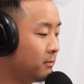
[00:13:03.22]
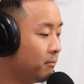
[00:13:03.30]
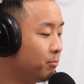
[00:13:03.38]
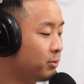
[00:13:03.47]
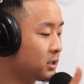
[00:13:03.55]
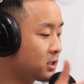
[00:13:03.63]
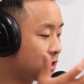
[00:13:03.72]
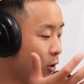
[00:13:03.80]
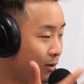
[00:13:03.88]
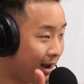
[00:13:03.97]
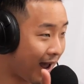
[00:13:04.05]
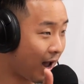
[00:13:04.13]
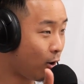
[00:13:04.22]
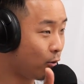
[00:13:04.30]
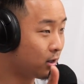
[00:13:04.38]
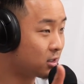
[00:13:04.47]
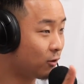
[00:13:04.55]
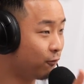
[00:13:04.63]
But so now
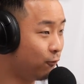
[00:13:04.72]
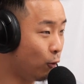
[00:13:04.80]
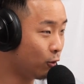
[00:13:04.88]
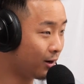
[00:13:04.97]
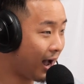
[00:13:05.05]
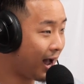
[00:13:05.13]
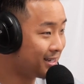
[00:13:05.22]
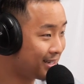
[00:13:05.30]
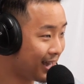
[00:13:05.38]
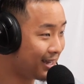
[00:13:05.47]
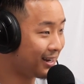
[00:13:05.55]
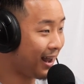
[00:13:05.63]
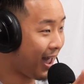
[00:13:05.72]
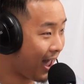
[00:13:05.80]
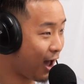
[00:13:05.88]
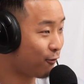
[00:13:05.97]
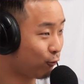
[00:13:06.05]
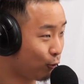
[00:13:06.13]
it's a full guy taking a
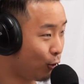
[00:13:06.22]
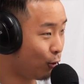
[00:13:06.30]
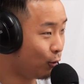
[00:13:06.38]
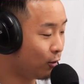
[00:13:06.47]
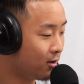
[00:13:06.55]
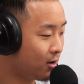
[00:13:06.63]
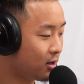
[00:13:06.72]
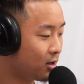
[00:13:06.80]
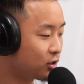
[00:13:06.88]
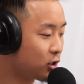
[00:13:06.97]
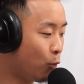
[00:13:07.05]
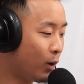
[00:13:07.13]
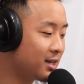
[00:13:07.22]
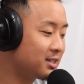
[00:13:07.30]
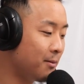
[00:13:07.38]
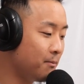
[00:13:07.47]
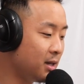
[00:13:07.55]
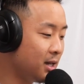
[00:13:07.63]
half role. So what does it
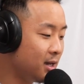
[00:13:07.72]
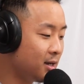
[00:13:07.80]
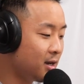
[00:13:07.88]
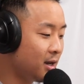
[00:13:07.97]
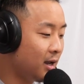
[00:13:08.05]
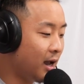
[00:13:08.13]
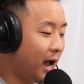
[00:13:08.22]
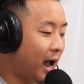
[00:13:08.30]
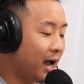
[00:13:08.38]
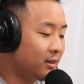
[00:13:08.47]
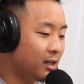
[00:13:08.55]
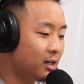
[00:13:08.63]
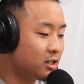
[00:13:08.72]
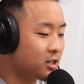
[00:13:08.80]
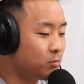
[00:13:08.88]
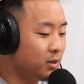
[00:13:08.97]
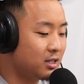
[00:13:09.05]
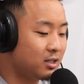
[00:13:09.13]
mean? I think it just
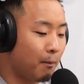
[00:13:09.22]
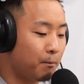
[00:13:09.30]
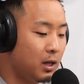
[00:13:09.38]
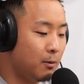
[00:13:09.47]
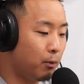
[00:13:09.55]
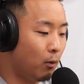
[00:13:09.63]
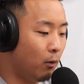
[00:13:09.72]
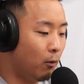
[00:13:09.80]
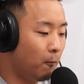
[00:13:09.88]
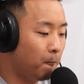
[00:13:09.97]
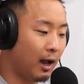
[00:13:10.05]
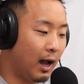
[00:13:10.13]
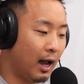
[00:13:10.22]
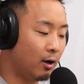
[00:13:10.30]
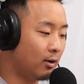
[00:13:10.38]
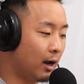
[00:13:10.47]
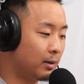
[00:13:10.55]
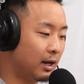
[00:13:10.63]
means that people, I don't know.
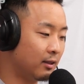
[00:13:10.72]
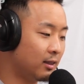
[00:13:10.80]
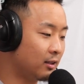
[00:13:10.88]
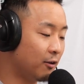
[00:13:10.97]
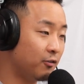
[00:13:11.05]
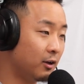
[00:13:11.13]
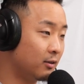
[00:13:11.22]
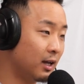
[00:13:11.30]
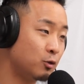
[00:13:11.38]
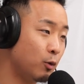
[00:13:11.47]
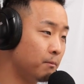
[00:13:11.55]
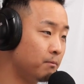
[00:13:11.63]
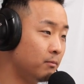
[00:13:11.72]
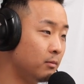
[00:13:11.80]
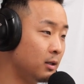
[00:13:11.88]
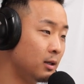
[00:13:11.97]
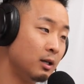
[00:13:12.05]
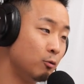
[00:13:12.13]
I mean, I think they figured that's what
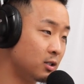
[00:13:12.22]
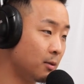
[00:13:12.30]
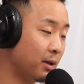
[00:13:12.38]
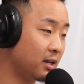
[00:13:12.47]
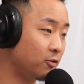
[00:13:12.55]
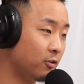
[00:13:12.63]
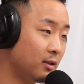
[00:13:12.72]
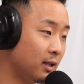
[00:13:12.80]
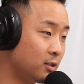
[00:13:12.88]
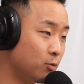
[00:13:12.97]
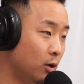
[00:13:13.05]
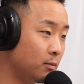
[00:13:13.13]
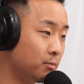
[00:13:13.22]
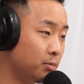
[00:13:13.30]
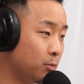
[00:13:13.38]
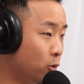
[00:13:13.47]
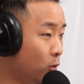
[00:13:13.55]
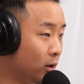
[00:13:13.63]
he was the best fit, and that's what
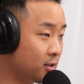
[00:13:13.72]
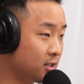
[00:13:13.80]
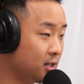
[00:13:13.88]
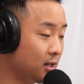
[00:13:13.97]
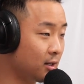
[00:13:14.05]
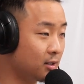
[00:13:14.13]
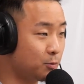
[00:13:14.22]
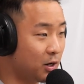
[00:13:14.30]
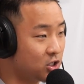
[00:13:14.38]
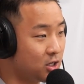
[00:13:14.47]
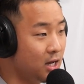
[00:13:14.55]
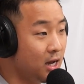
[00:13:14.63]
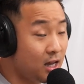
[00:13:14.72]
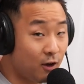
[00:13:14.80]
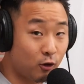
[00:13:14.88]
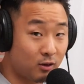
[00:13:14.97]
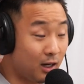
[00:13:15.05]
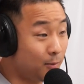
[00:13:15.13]
people want to see. And especially if you're
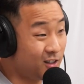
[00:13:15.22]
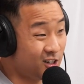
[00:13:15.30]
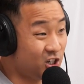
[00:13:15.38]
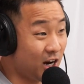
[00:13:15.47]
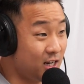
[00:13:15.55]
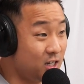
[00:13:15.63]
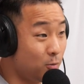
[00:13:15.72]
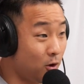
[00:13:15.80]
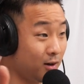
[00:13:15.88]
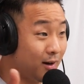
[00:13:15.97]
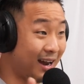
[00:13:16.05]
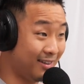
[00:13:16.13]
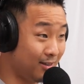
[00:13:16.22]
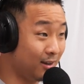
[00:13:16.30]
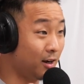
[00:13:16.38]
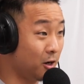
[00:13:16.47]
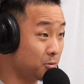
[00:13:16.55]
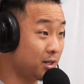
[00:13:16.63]
thinking about the Chinese market, I think it
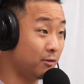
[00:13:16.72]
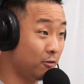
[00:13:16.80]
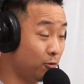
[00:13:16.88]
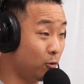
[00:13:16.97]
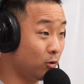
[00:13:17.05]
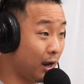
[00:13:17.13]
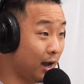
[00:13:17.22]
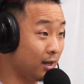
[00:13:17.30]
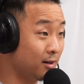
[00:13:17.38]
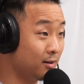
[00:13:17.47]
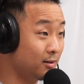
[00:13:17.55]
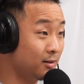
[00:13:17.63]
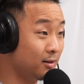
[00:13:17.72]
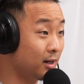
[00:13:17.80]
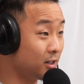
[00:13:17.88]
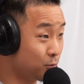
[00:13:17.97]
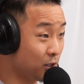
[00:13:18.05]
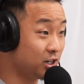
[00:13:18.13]
helps to have a full guy and
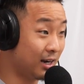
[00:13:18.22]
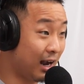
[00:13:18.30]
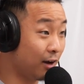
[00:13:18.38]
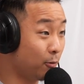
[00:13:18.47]
especially yeah. a guy from